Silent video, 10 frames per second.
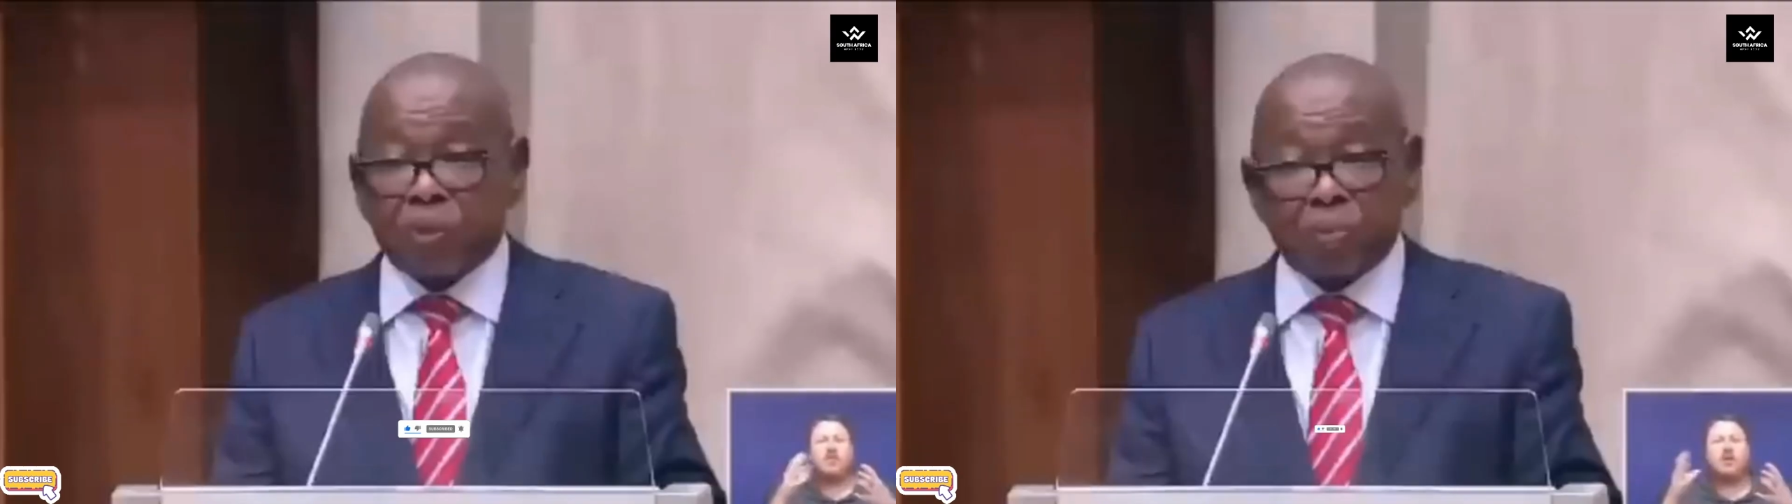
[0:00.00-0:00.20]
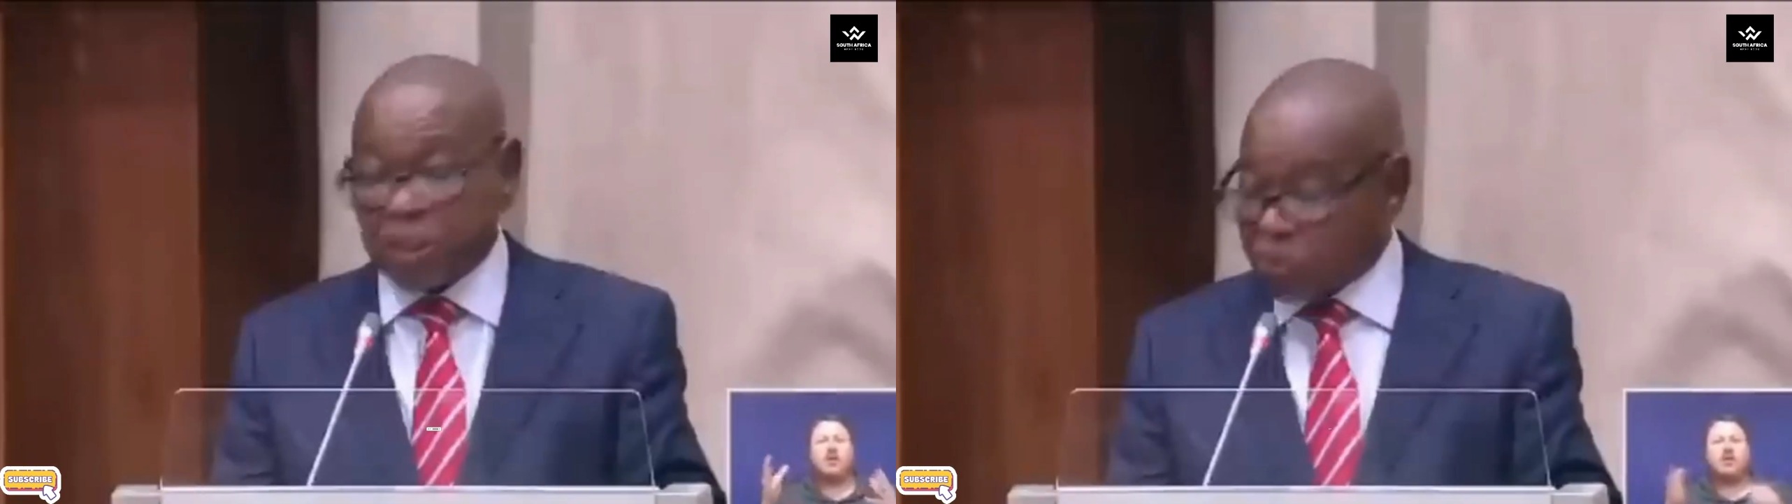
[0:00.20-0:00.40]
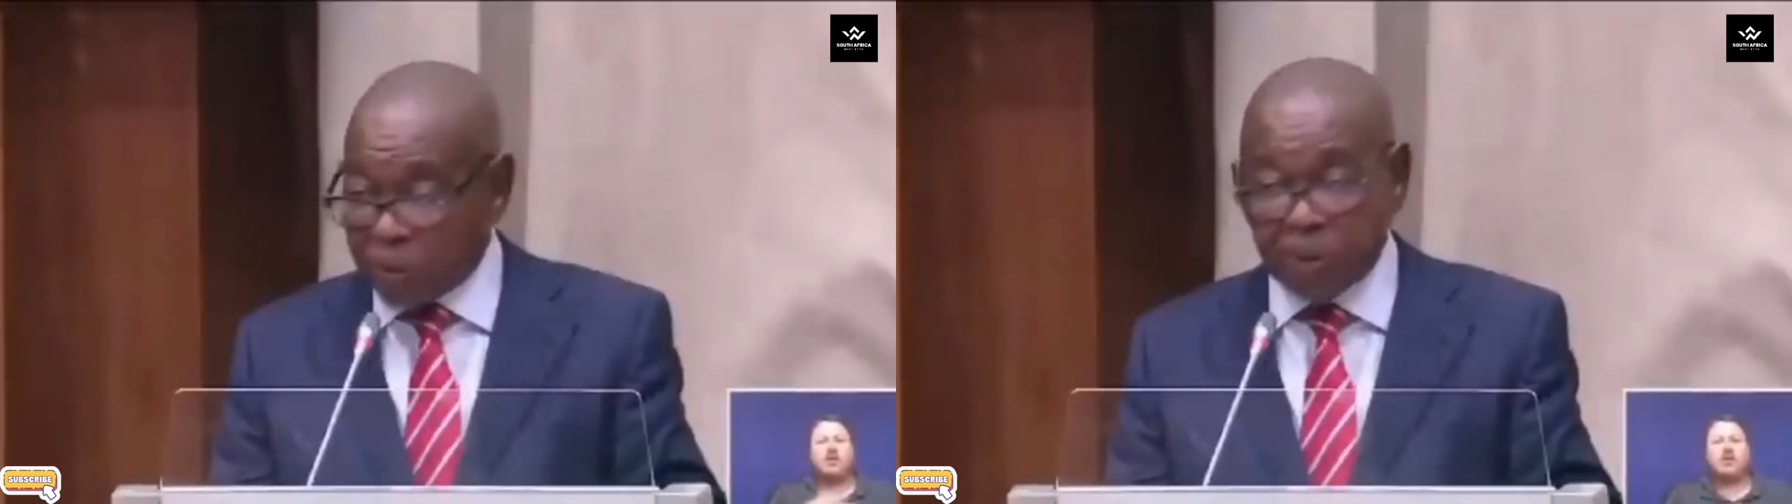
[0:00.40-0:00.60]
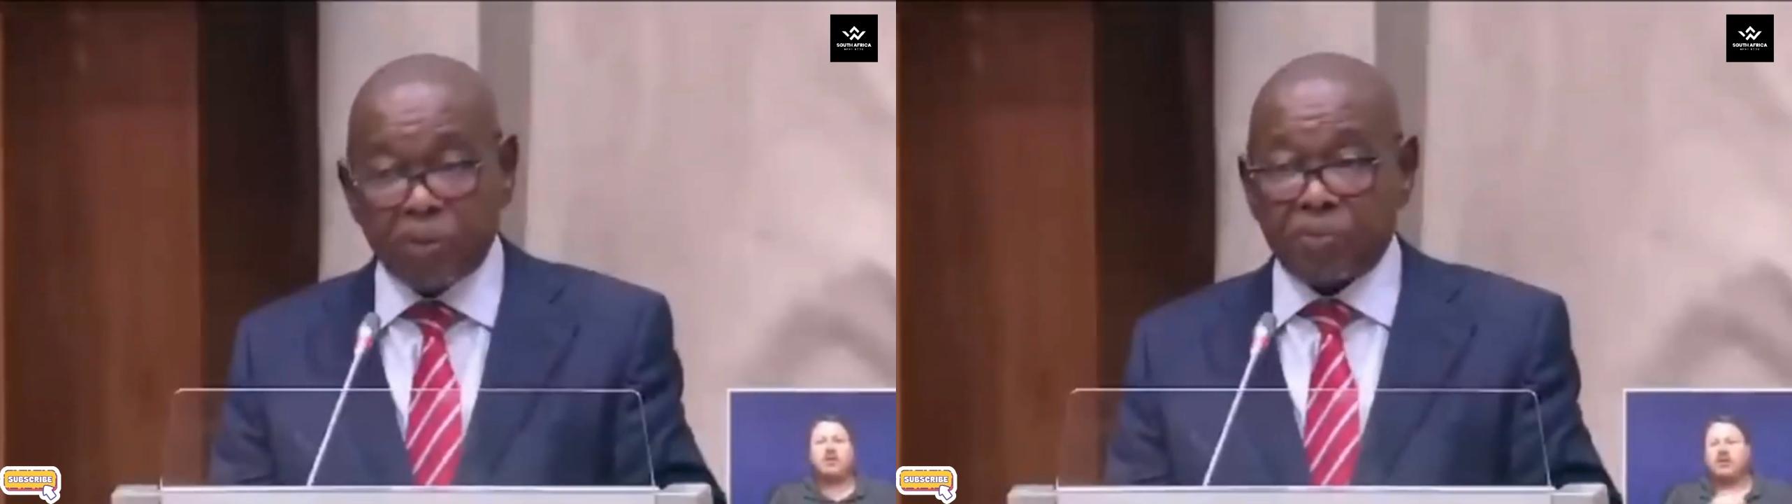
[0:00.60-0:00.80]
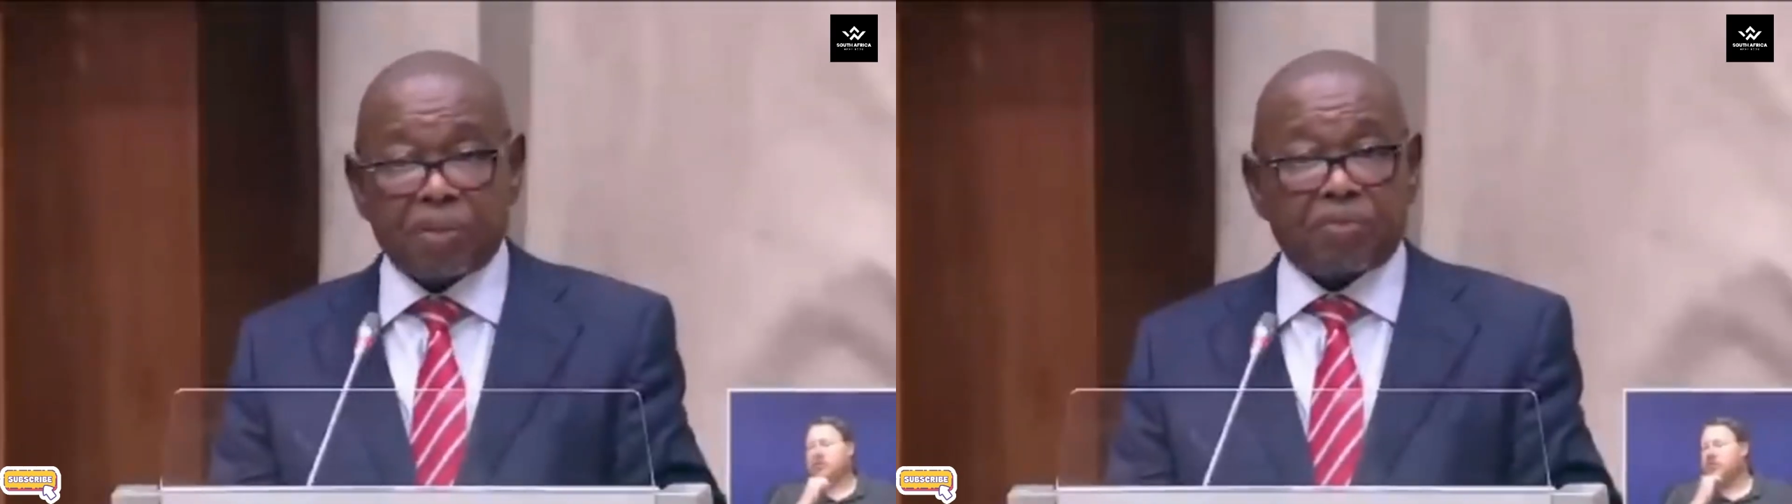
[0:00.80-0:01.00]
the majority
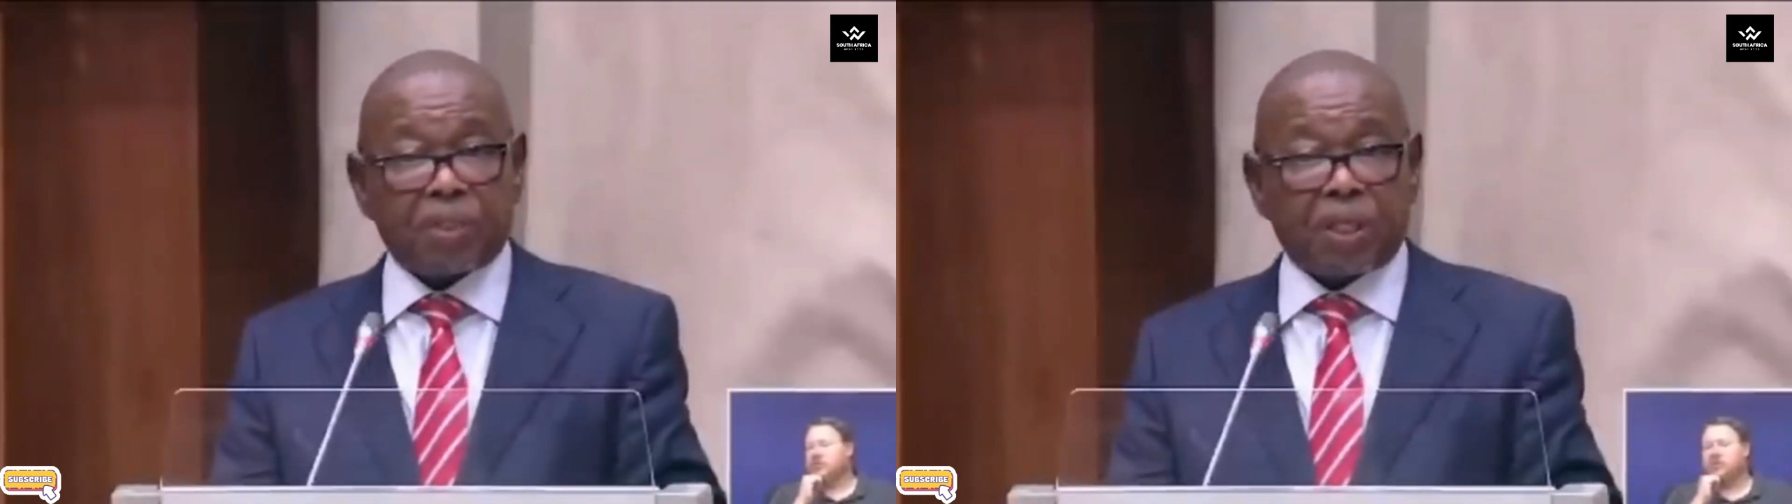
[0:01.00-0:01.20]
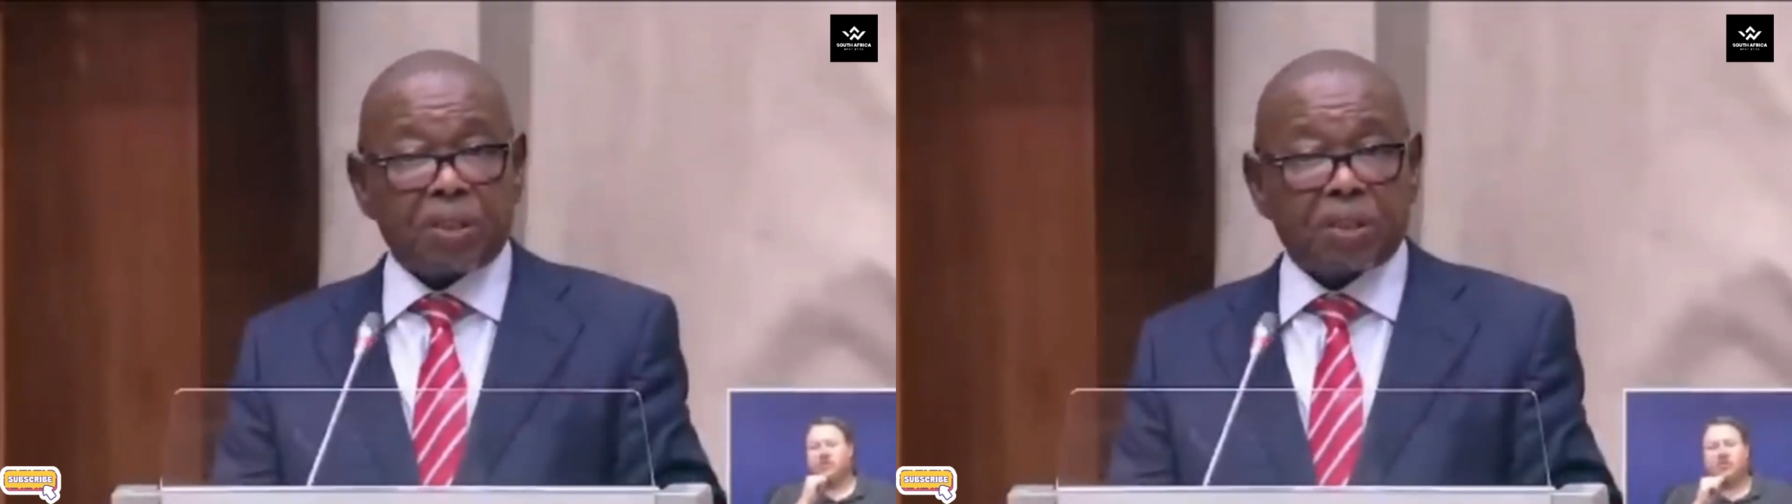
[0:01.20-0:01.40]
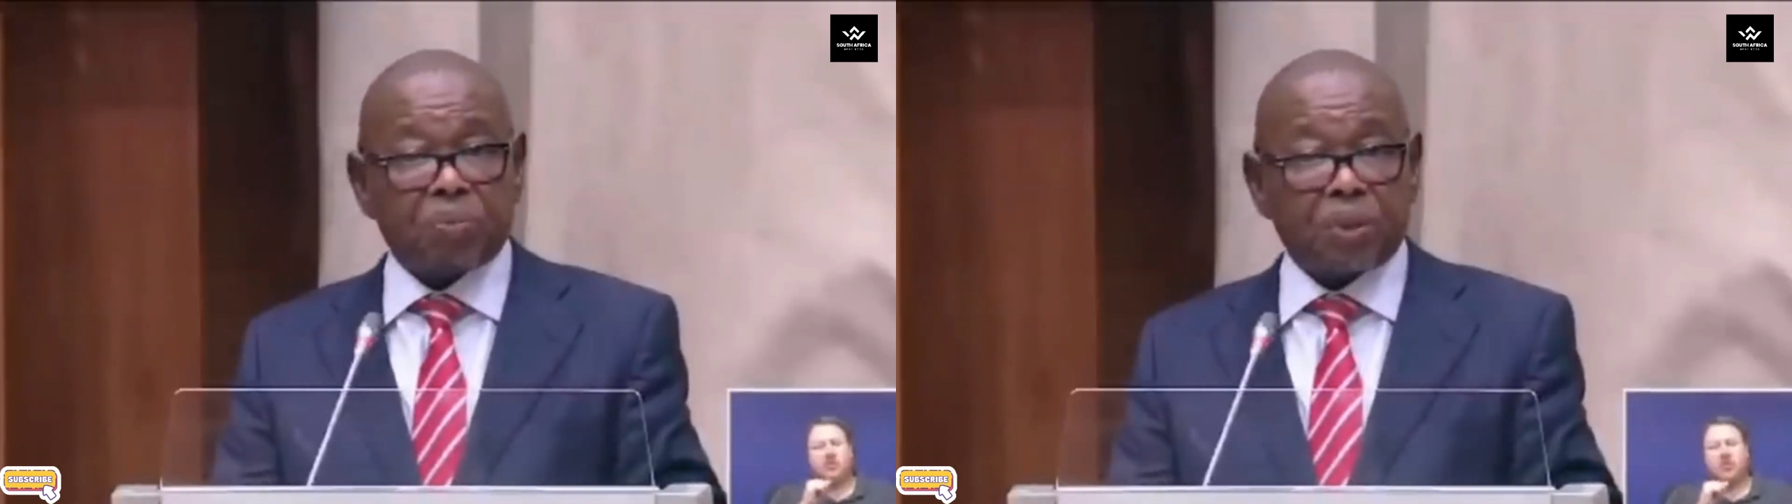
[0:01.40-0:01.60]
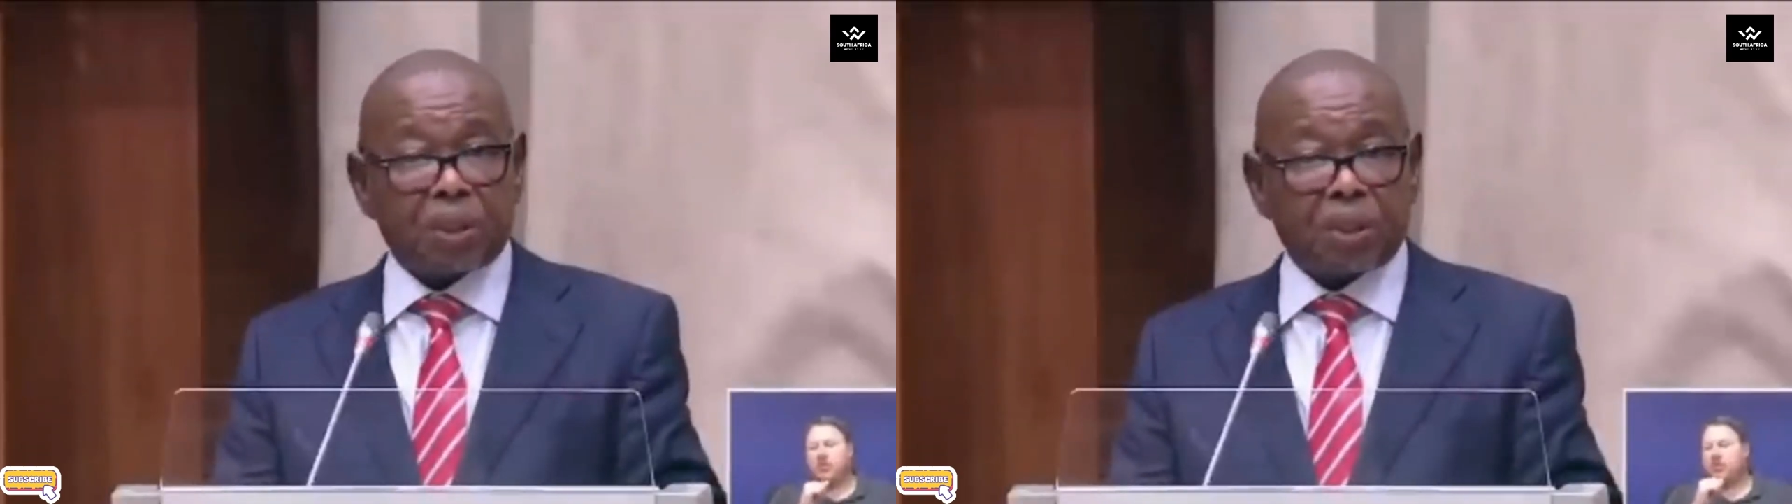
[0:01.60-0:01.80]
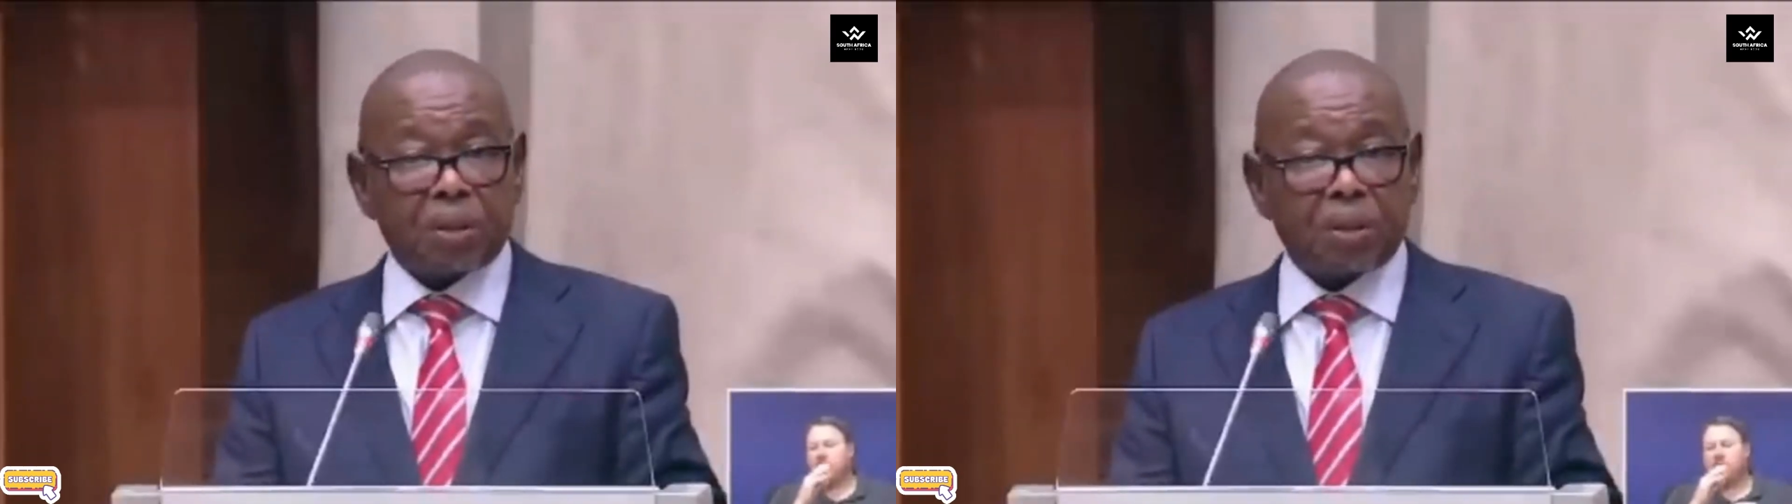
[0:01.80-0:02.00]
of Afrikaans
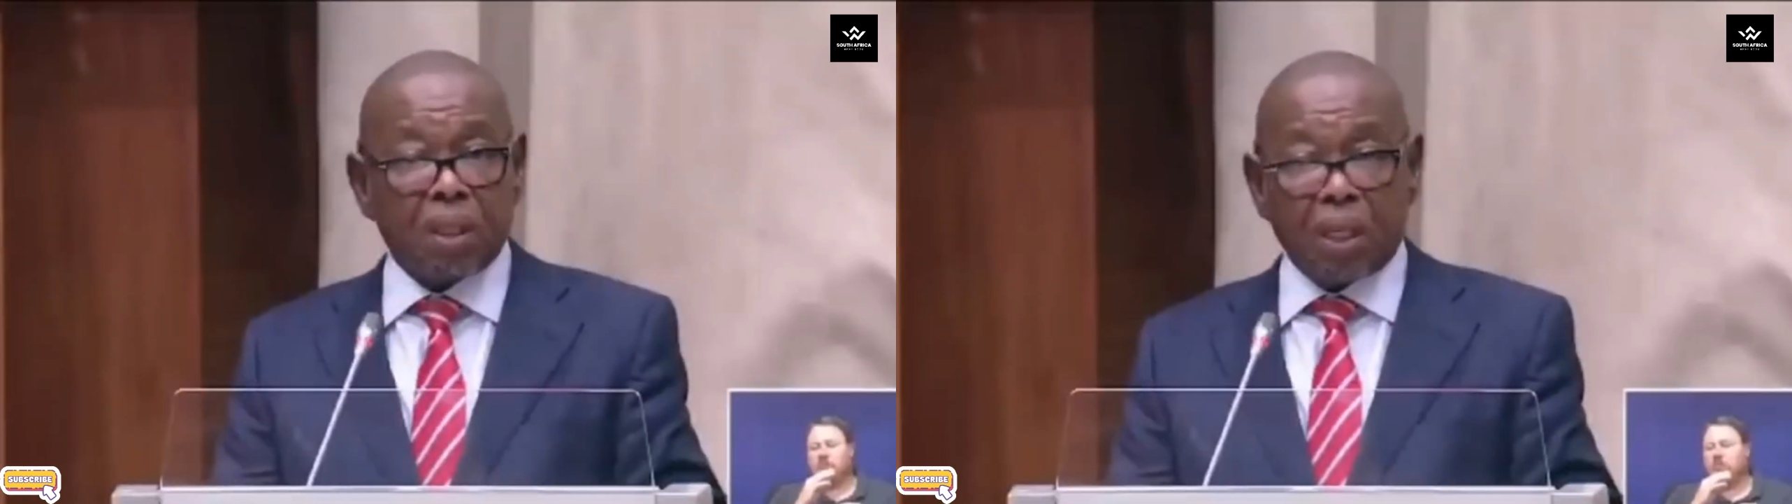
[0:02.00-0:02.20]
speakers.